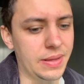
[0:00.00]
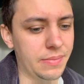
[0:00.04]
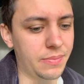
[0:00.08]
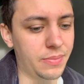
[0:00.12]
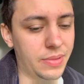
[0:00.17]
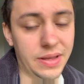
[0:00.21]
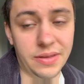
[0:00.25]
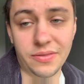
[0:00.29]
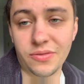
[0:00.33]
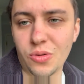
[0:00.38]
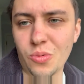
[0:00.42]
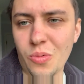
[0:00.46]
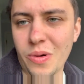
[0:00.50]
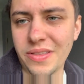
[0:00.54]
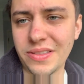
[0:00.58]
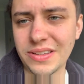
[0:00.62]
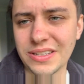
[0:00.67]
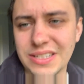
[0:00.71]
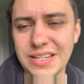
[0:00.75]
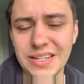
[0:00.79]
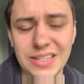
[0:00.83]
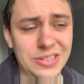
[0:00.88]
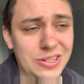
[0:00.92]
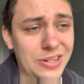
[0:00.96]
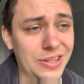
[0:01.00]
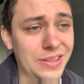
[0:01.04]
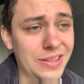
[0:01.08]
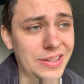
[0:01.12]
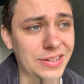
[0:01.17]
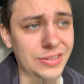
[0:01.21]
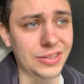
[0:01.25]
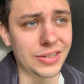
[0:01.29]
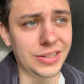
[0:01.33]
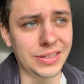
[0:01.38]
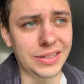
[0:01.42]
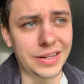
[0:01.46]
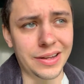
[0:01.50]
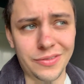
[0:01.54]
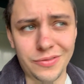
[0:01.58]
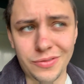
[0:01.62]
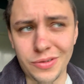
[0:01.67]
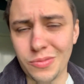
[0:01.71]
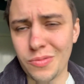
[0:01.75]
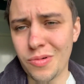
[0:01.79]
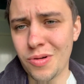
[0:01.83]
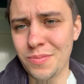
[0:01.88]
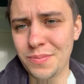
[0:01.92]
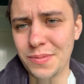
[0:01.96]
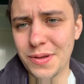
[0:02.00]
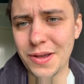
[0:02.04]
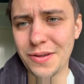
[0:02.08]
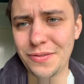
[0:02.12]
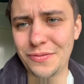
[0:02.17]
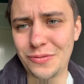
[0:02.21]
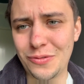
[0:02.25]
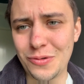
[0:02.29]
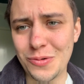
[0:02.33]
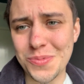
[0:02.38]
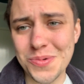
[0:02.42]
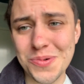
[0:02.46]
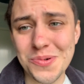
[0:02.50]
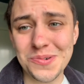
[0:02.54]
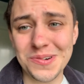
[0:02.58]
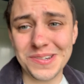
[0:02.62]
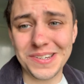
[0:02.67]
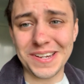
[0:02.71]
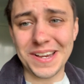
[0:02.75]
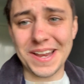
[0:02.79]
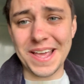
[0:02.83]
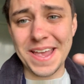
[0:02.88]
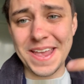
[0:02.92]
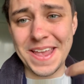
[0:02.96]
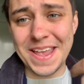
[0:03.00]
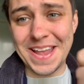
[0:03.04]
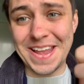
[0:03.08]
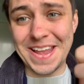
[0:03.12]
but if the weather stays like this, I definitely won't be going for a walk today.